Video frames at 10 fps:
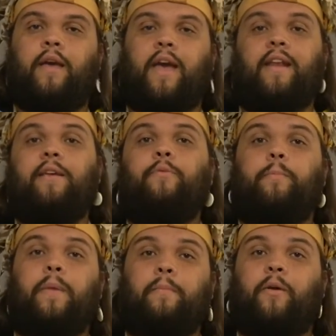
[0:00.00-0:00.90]
and he would
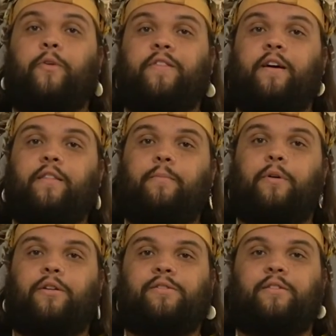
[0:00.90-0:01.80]
mimic what the other
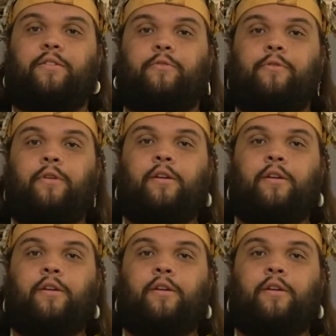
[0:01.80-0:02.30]
birds do.